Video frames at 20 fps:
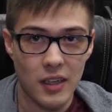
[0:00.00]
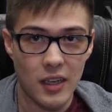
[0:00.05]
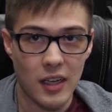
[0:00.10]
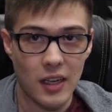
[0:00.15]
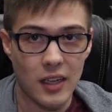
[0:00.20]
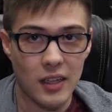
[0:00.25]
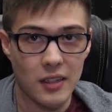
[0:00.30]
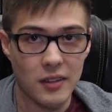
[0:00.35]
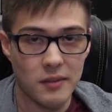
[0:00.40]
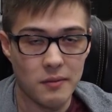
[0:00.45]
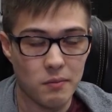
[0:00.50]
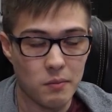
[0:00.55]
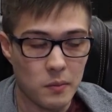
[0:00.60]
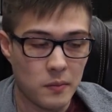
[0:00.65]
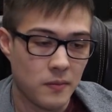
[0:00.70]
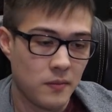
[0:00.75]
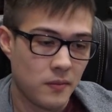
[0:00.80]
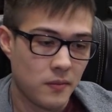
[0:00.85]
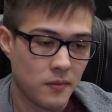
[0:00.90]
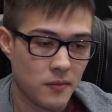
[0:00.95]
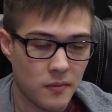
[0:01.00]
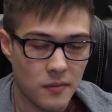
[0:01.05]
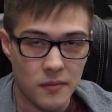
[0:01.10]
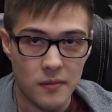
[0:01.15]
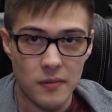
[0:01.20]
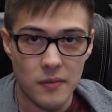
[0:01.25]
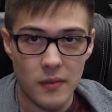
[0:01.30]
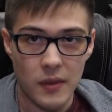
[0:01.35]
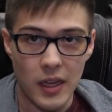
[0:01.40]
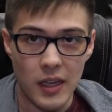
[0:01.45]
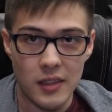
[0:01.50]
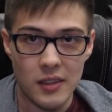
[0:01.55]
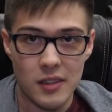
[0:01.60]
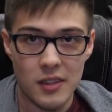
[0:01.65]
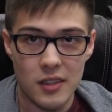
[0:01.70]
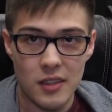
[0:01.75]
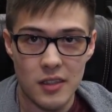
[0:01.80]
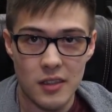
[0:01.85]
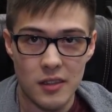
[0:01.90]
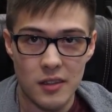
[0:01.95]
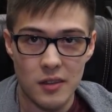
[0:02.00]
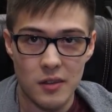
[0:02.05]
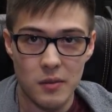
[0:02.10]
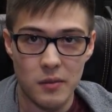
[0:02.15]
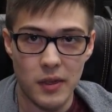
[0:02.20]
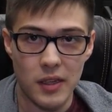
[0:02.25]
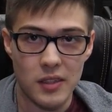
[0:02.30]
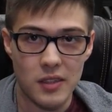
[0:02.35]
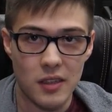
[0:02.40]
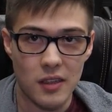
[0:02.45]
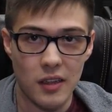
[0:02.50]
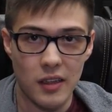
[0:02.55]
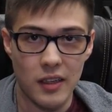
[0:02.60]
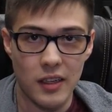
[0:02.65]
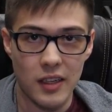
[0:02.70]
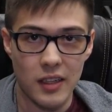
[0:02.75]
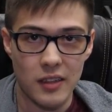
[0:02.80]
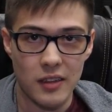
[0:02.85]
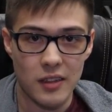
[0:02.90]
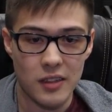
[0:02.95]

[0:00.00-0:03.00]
And that's basically it.